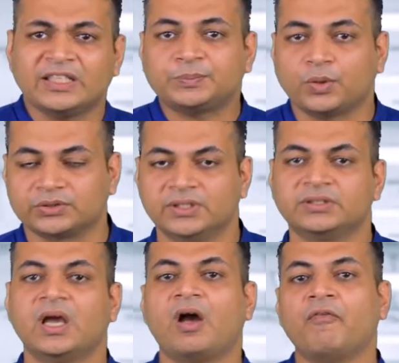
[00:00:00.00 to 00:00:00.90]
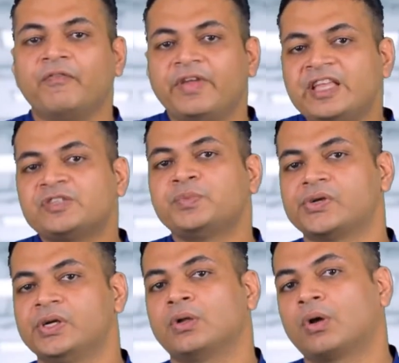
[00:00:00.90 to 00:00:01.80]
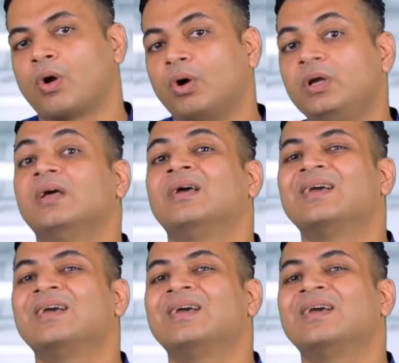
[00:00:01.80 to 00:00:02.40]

this process, a waste material called